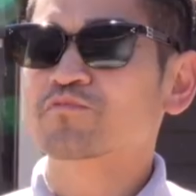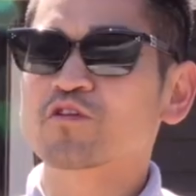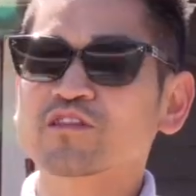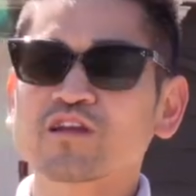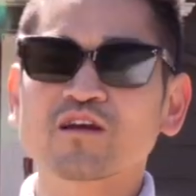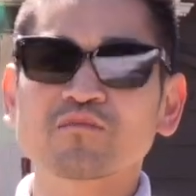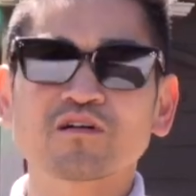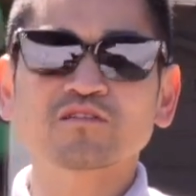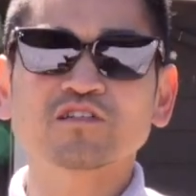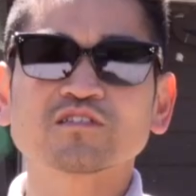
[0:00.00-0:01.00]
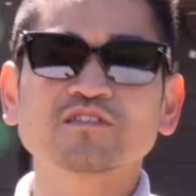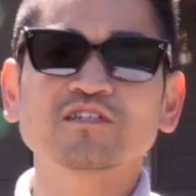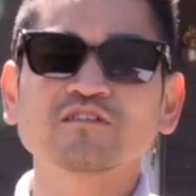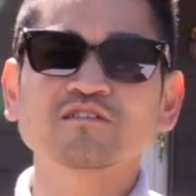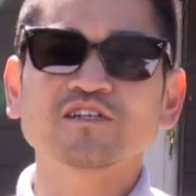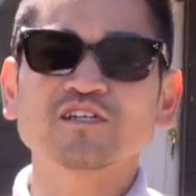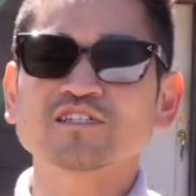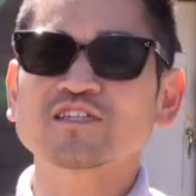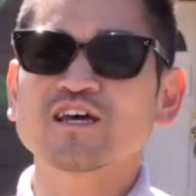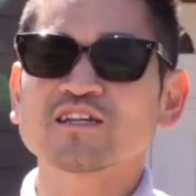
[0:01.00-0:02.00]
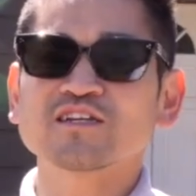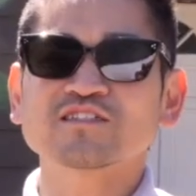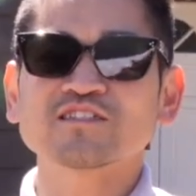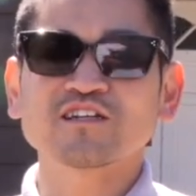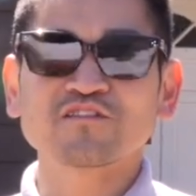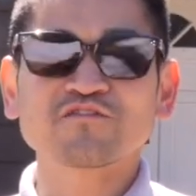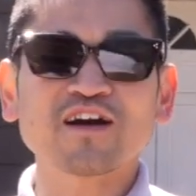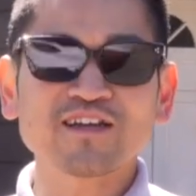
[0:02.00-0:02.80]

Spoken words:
of the great things about this deal is that it's seller